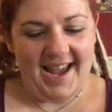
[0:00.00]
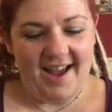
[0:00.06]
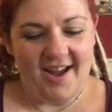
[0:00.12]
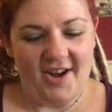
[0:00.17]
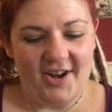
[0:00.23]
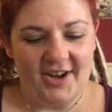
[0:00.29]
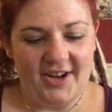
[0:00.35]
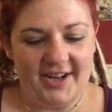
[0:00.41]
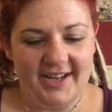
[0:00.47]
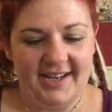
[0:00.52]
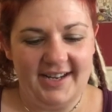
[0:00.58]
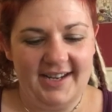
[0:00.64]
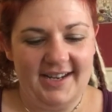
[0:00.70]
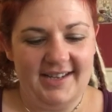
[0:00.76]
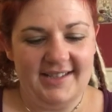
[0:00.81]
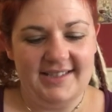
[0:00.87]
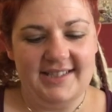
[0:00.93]

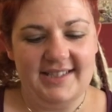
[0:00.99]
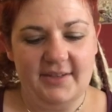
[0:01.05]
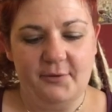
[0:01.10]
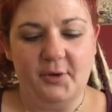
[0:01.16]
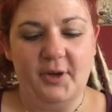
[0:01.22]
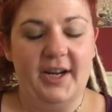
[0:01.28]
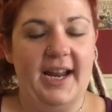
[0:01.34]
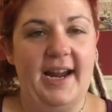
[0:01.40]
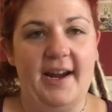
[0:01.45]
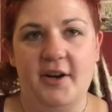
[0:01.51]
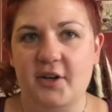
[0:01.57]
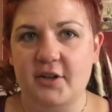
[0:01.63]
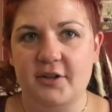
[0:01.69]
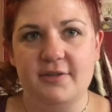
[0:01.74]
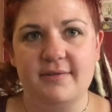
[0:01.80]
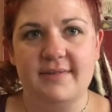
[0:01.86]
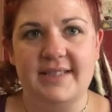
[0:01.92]
on different
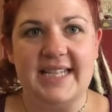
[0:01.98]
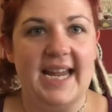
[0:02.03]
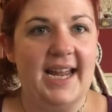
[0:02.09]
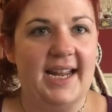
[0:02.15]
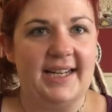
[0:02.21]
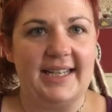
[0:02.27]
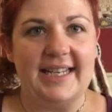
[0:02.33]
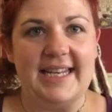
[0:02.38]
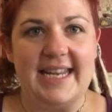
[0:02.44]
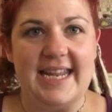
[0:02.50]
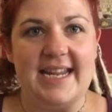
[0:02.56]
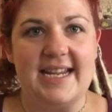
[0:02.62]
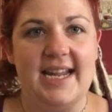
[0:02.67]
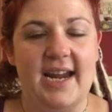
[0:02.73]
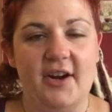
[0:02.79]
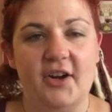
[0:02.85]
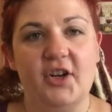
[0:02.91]
hair
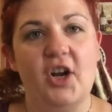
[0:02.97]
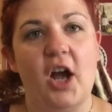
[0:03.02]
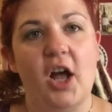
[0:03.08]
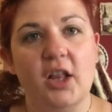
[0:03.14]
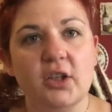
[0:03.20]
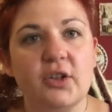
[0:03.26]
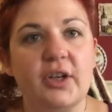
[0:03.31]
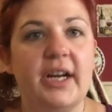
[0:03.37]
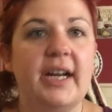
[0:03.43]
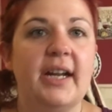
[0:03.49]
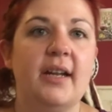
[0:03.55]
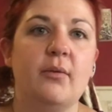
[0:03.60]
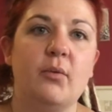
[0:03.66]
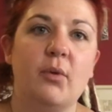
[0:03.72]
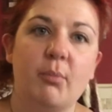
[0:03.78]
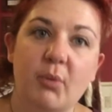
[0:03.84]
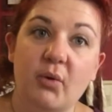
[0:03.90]
technique, hair coloring
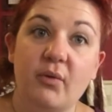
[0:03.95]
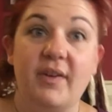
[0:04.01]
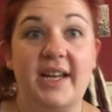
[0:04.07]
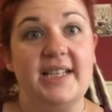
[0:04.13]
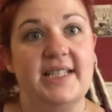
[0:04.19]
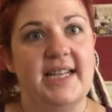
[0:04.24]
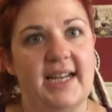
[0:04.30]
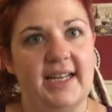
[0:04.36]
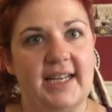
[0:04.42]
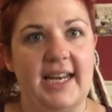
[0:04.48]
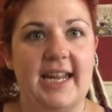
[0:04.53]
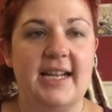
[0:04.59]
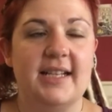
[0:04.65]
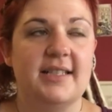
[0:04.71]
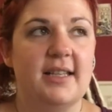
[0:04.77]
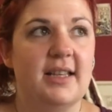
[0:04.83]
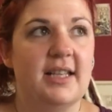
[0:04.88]
and removing
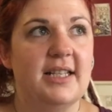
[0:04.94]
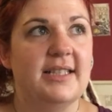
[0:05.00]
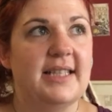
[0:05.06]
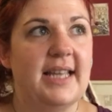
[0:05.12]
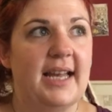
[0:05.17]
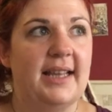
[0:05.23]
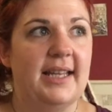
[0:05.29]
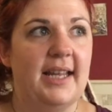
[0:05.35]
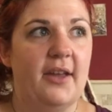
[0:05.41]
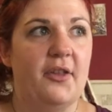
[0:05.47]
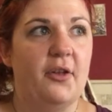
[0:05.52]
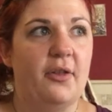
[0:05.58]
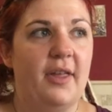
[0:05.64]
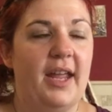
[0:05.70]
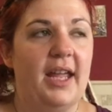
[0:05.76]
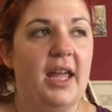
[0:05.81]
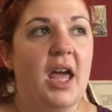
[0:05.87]
techniques and this, that, and the other
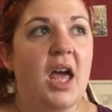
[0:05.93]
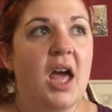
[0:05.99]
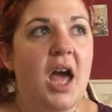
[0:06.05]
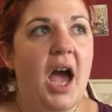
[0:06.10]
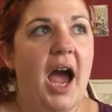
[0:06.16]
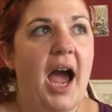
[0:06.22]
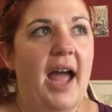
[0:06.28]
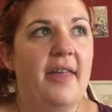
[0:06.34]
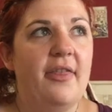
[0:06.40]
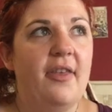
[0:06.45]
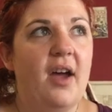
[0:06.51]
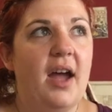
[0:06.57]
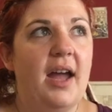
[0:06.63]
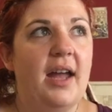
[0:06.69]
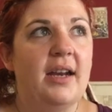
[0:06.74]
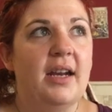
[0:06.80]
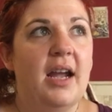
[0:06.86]
thing. I
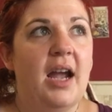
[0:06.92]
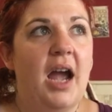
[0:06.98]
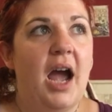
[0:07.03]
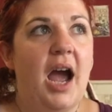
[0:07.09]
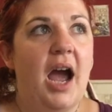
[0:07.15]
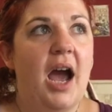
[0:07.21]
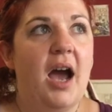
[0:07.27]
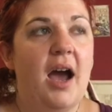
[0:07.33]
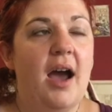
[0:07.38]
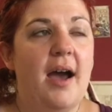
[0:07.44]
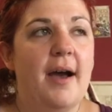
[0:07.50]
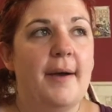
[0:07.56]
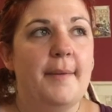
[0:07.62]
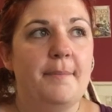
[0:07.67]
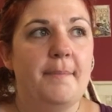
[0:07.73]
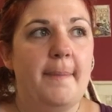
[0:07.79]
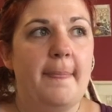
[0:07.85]
thought
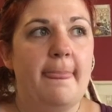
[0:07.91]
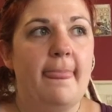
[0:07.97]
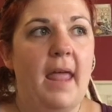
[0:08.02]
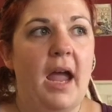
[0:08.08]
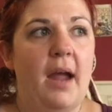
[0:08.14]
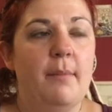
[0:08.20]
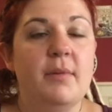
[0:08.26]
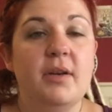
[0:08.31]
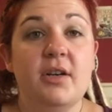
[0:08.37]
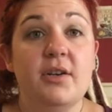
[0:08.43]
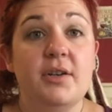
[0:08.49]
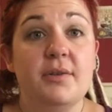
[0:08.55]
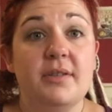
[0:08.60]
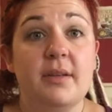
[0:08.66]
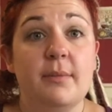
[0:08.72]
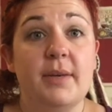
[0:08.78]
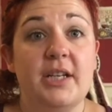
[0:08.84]
I'm gonna
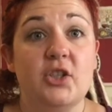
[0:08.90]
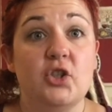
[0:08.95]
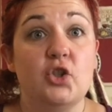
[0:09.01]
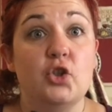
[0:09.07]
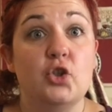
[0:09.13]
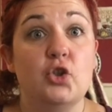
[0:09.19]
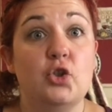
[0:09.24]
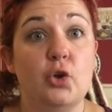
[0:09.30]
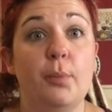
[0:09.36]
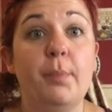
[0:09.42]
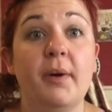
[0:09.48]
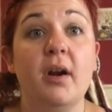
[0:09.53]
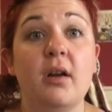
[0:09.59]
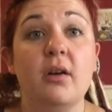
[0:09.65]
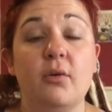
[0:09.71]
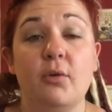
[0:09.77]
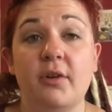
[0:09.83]
do something super
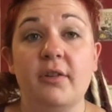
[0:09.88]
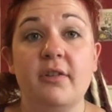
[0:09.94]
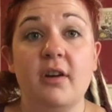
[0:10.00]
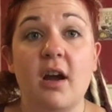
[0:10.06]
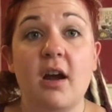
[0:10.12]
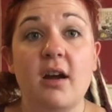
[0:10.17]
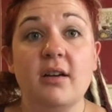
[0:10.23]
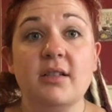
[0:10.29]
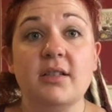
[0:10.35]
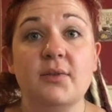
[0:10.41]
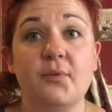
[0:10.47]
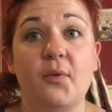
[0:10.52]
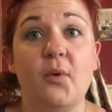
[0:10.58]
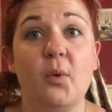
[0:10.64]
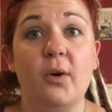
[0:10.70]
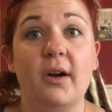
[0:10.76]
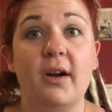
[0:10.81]
unorthodox
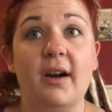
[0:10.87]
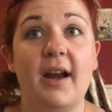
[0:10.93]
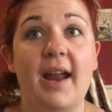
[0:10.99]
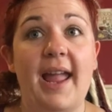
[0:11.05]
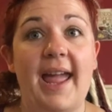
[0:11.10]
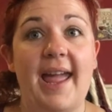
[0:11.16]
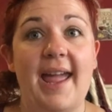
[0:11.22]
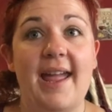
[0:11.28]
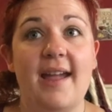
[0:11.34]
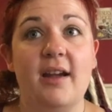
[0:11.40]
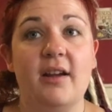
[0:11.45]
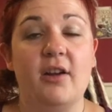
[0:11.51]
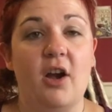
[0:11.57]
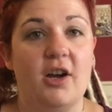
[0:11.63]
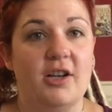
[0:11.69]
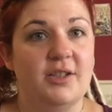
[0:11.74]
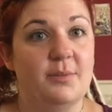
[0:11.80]
for a
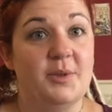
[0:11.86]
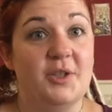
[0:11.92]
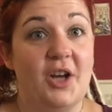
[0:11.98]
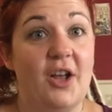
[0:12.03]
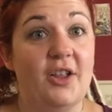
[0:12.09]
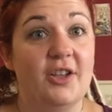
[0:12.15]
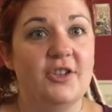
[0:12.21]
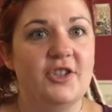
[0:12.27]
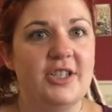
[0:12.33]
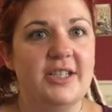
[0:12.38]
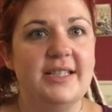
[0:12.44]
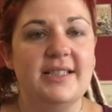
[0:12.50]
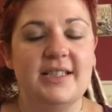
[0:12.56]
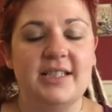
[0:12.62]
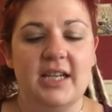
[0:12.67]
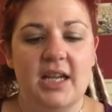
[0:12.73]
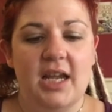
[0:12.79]

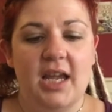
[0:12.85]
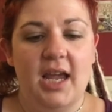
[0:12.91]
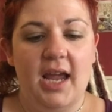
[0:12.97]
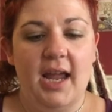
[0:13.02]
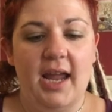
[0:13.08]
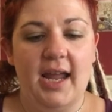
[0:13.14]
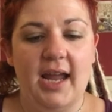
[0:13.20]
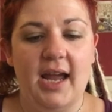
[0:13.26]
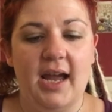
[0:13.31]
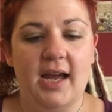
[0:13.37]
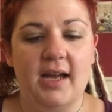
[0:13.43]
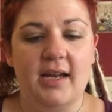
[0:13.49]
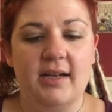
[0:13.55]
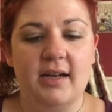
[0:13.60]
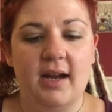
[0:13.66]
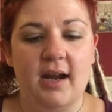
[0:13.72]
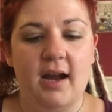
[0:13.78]
cosmetologist
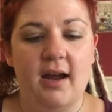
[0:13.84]
and